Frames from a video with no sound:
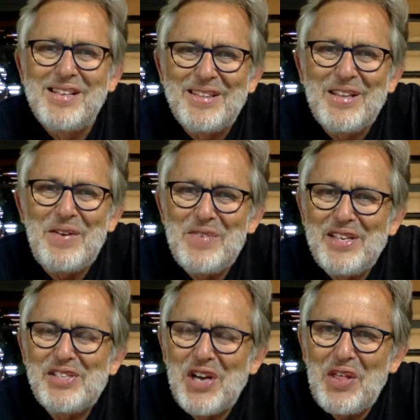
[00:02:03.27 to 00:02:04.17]
Love
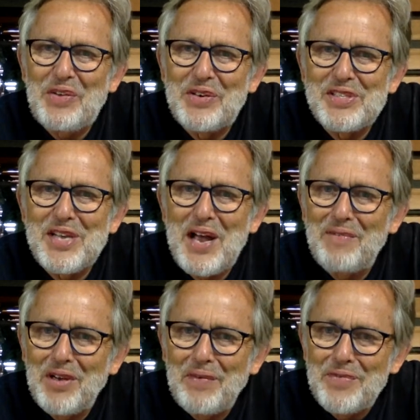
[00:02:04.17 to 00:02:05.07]
each other as I've
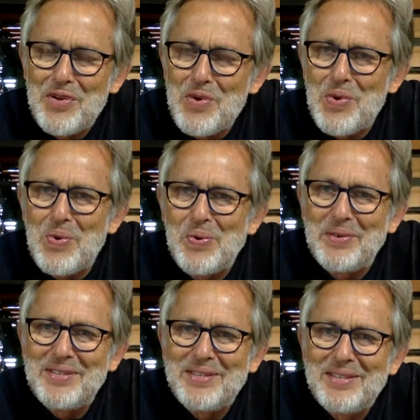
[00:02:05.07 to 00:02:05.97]
loved you.
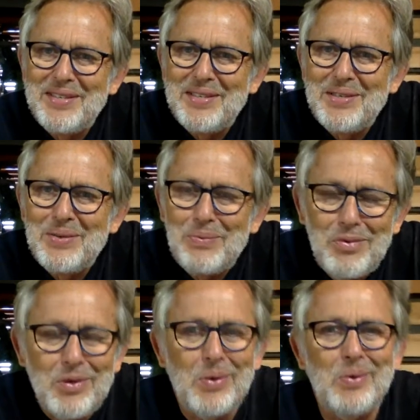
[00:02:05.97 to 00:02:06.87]

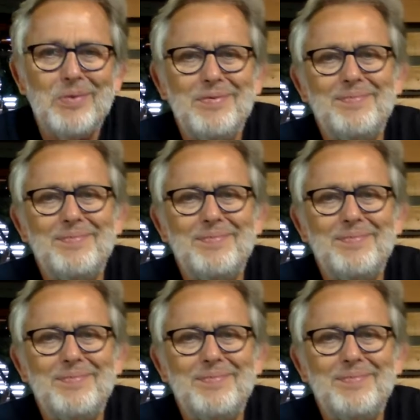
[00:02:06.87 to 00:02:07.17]
Whoa.